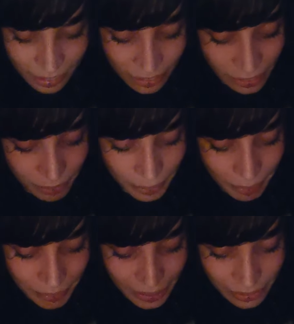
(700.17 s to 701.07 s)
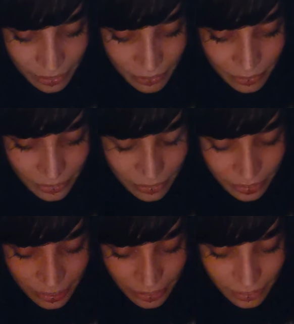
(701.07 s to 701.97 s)
Dude, it might be a
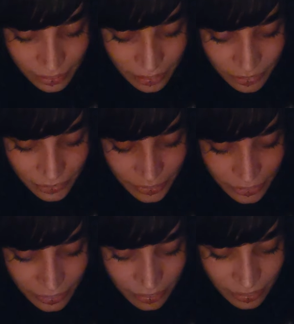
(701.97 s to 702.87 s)
coworker that you're in love with